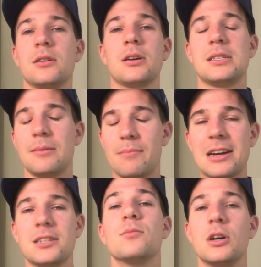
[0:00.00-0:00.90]
like I said,
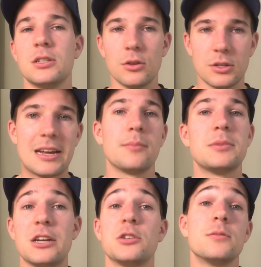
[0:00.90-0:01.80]
maximize those
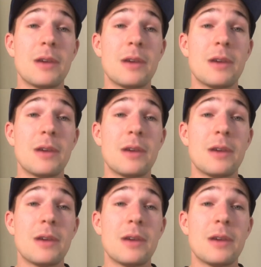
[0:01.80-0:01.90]
adaptations,